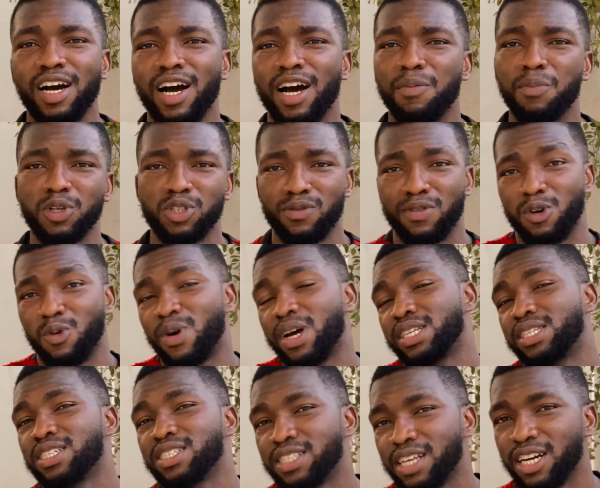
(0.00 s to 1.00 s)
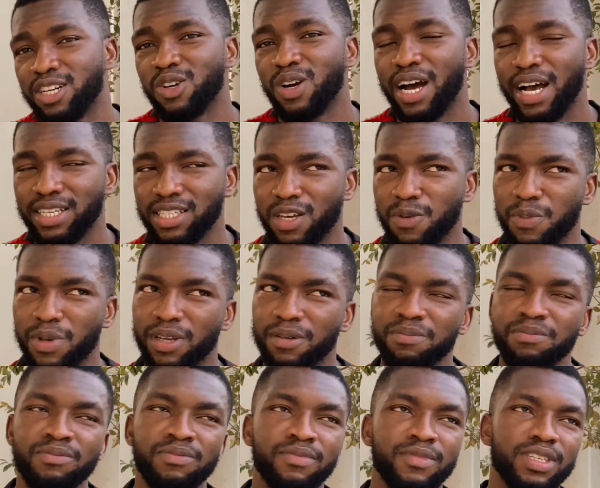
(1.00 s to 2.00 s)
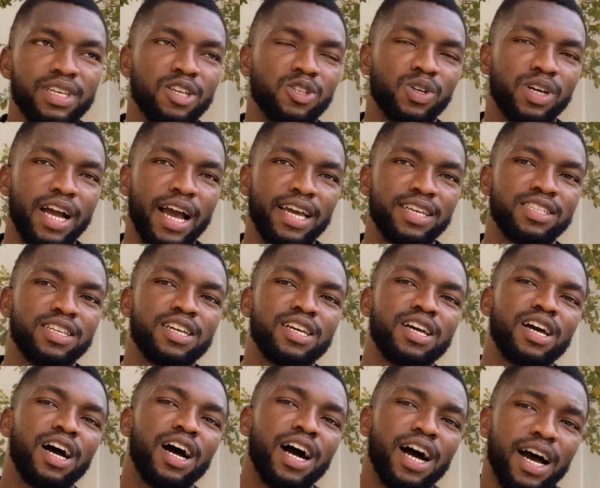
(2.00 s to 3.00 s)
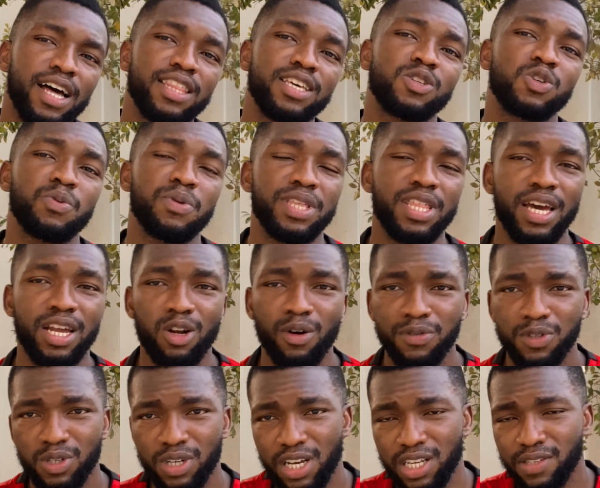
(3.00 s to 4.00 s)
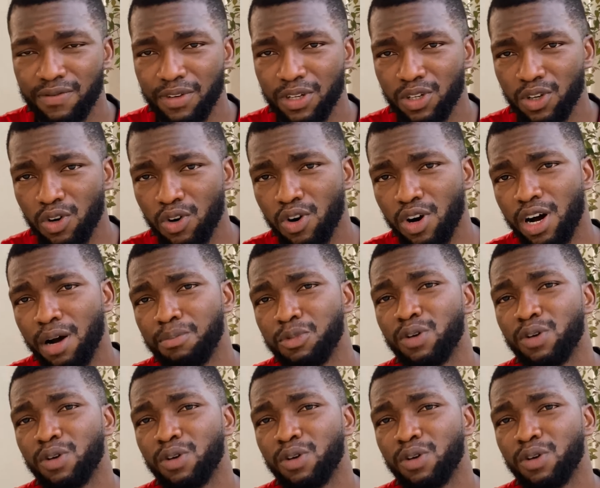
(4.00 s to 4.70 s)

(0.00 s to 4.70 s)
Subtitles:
most of the questions that you ask me. So guys, this will be the end of today's video.